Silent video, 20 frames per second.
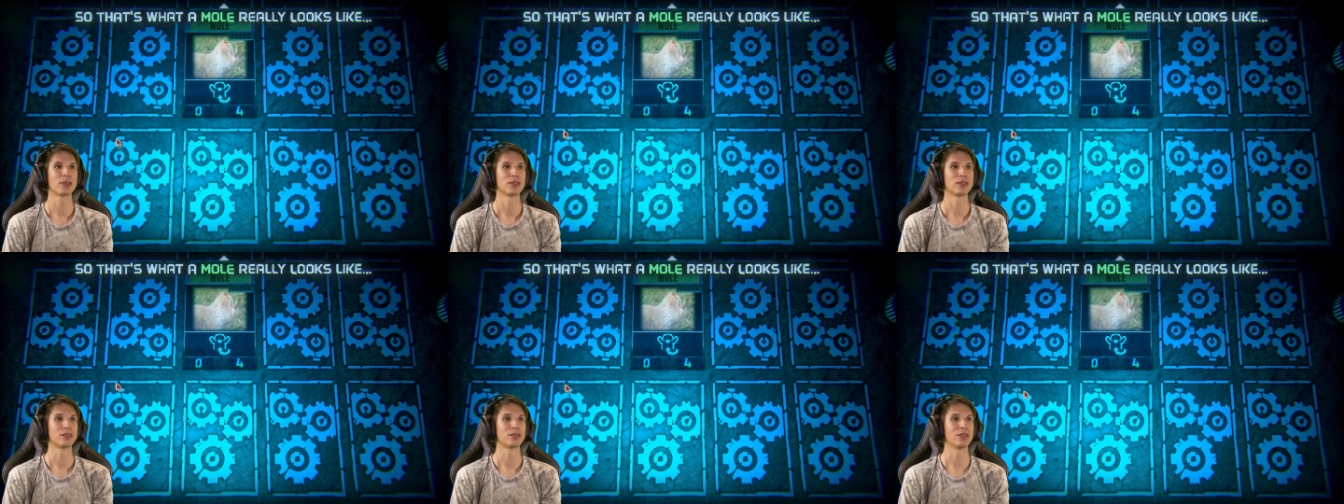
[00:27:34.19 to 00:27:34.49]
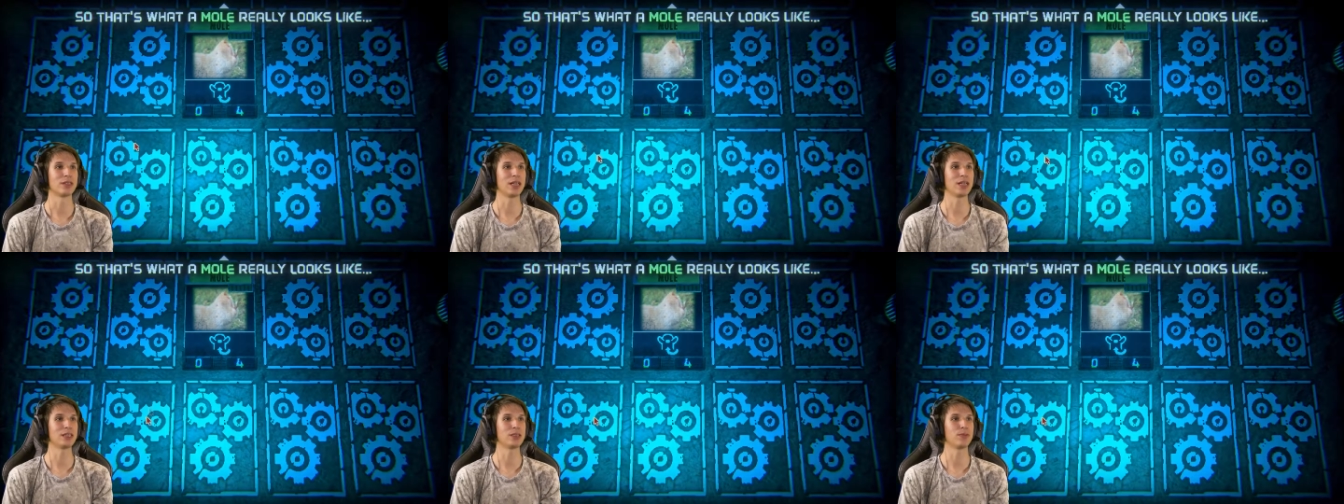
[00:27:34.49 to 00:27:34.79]
So
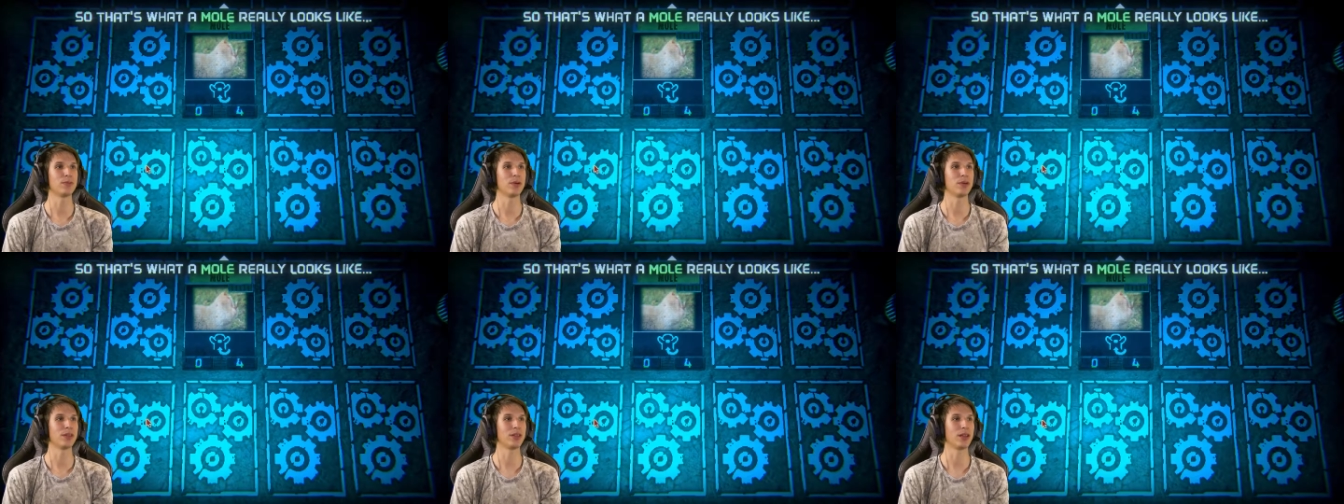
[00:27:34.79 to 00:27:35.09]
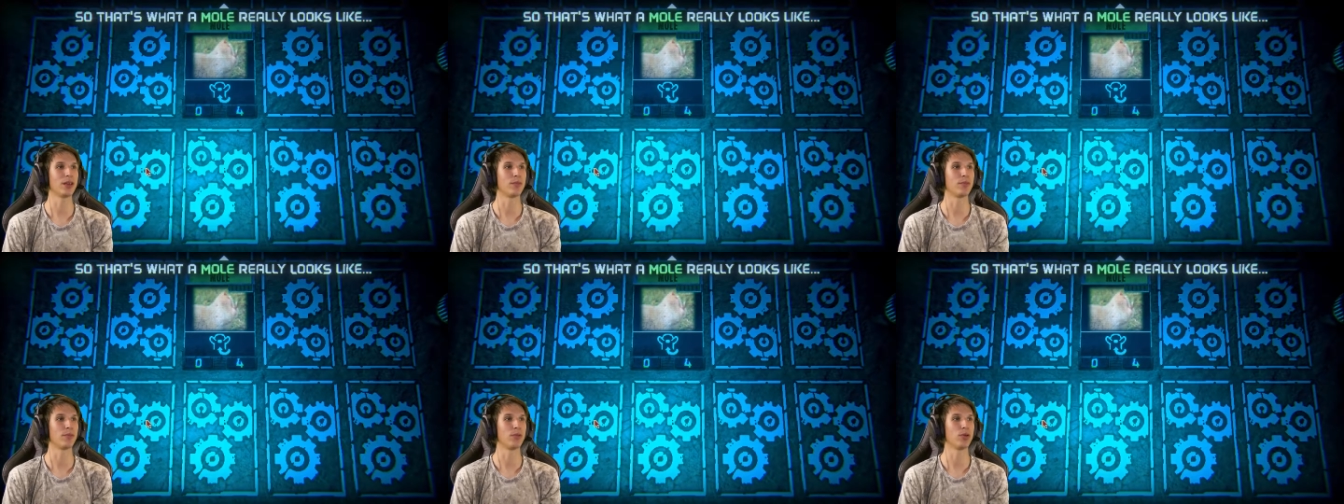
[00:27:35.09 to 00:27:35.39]
that's
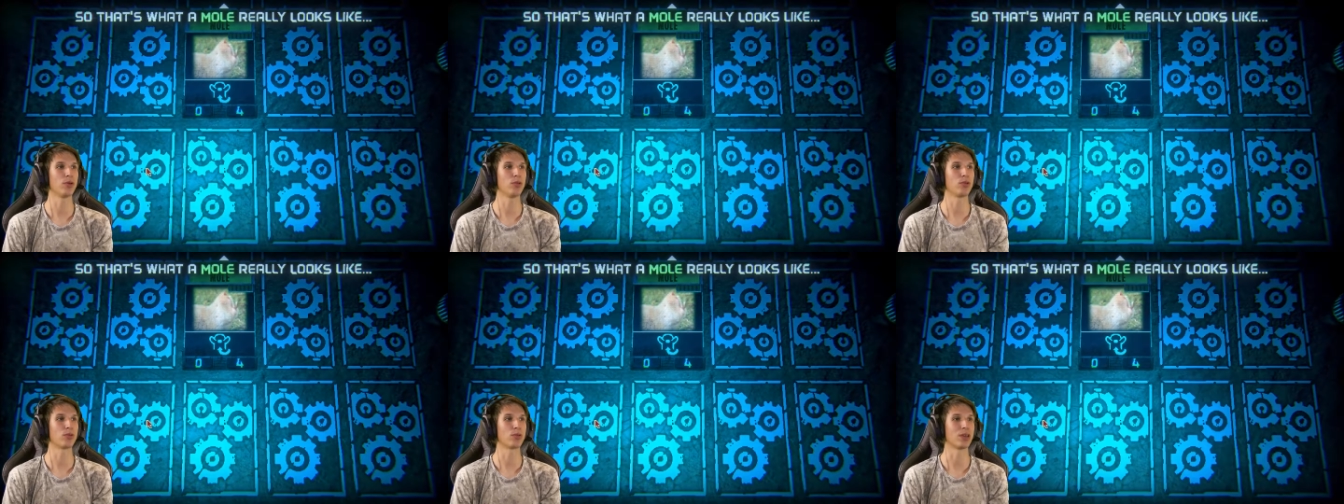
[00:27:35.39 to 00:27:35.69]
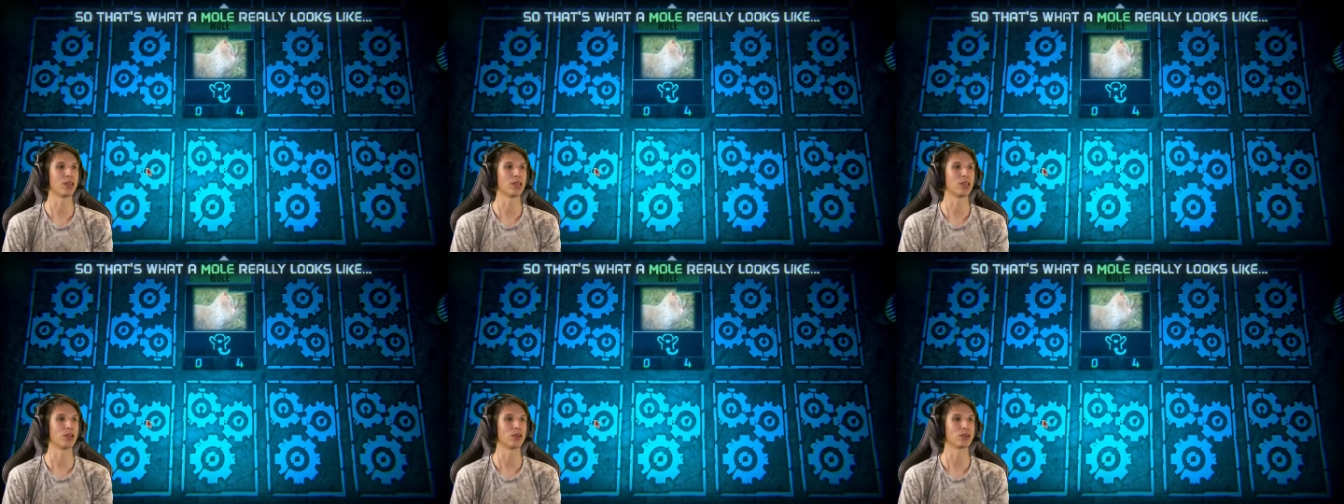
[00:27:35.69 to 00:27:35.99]
what a mole
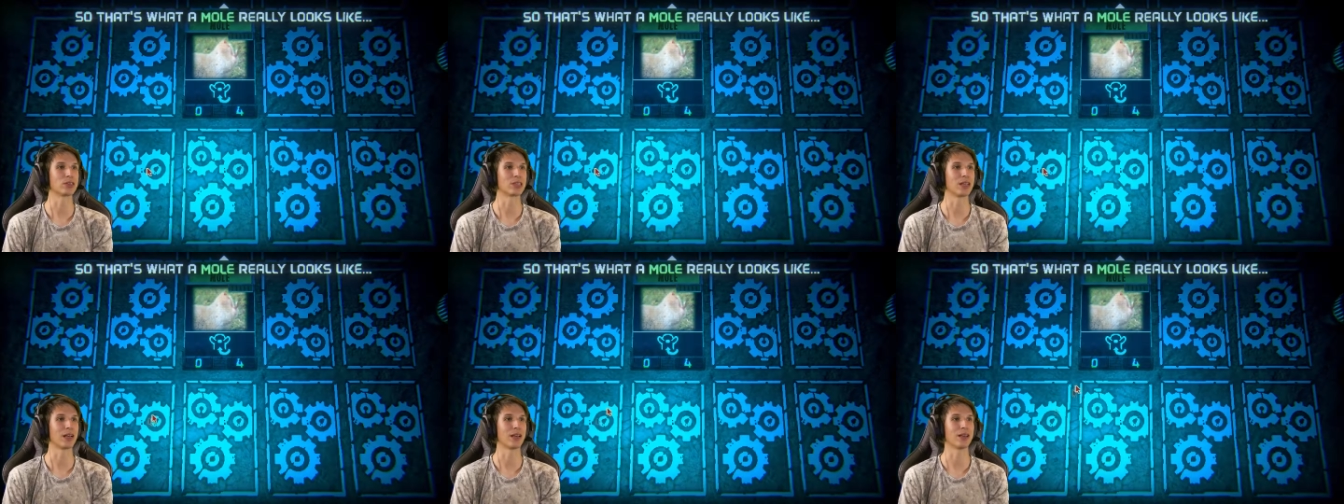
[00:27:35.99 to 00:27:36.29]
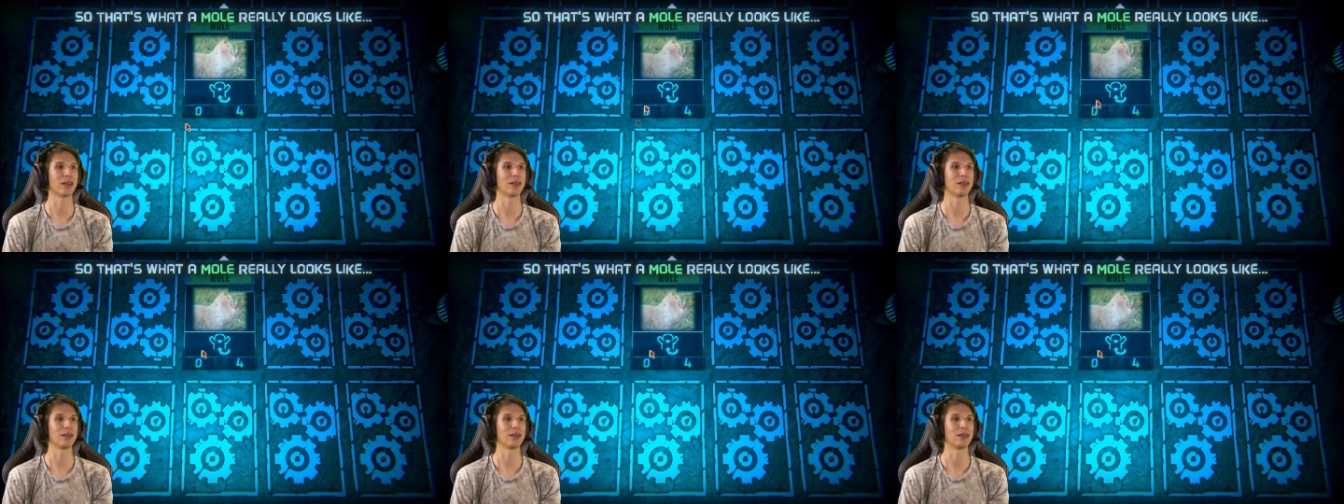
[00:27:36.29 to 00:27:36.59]
really looks
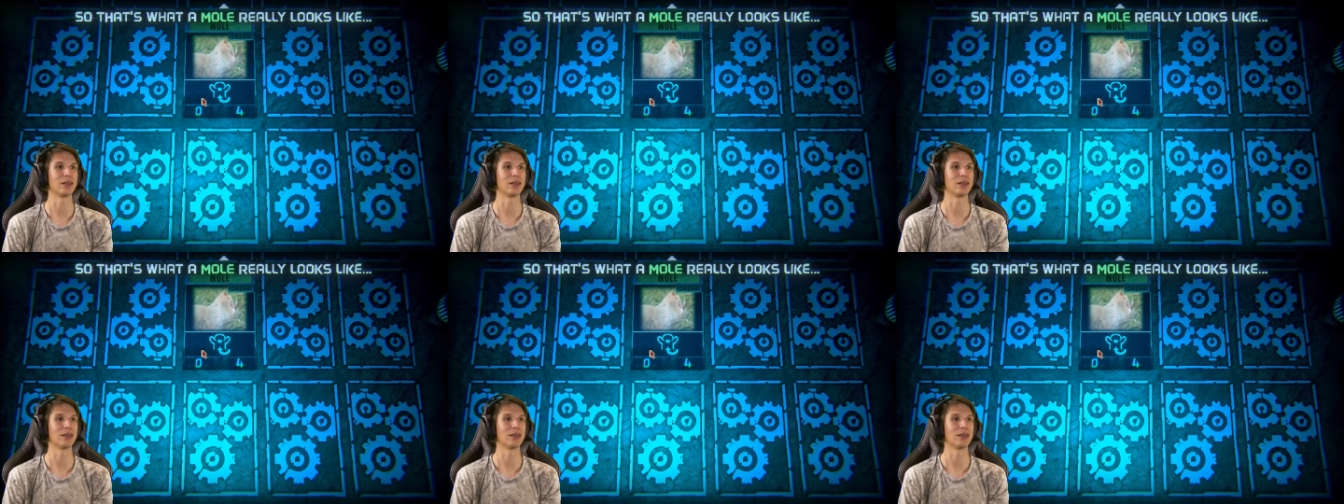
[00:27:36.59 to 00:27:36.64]
like.